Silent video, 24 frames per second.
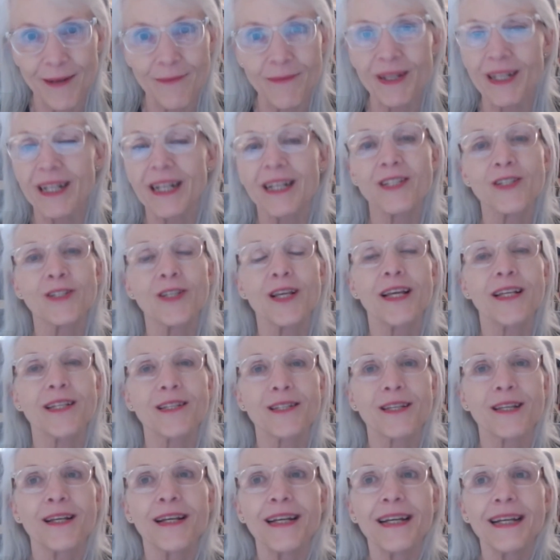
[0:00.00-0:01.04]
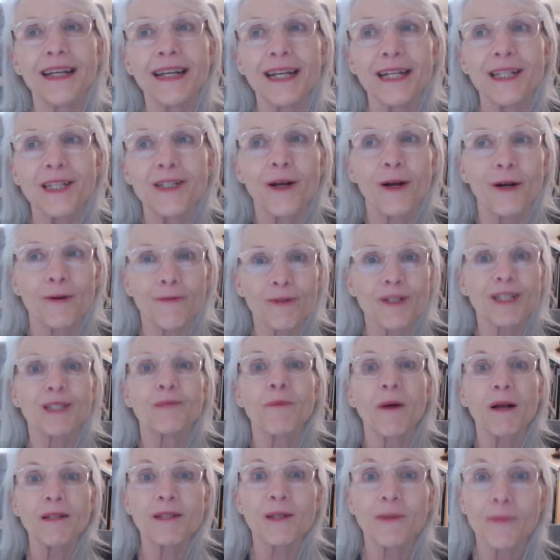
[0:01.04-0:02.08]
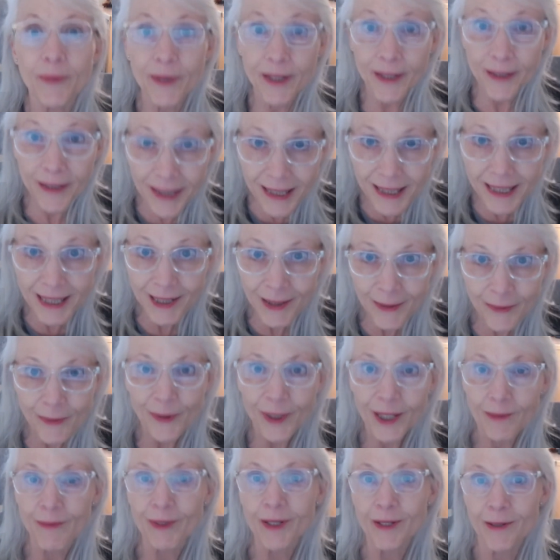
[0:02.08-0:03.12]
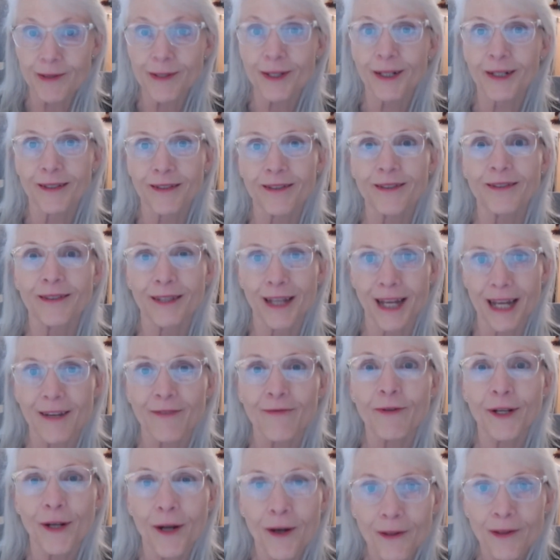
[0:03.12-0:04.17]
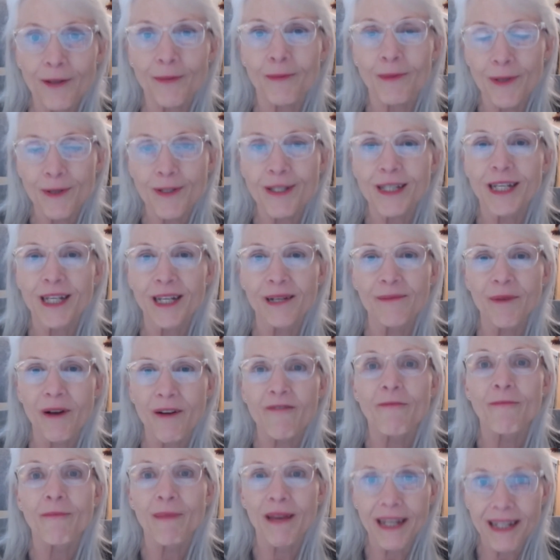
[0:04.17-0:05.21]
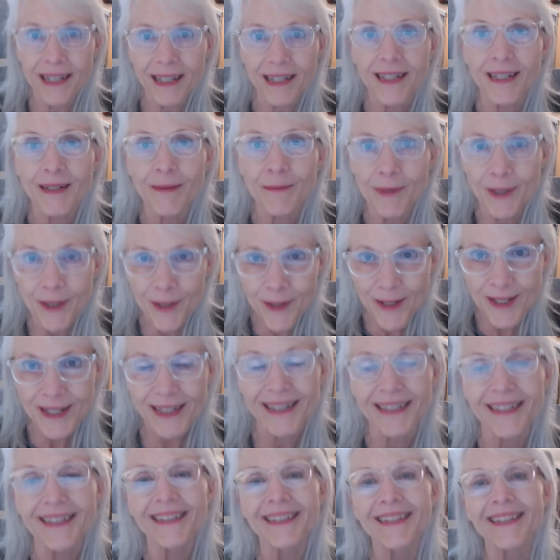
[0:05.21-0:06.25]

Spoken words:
I mean, it's our responsibility to bring music to life. We are the museum of making music.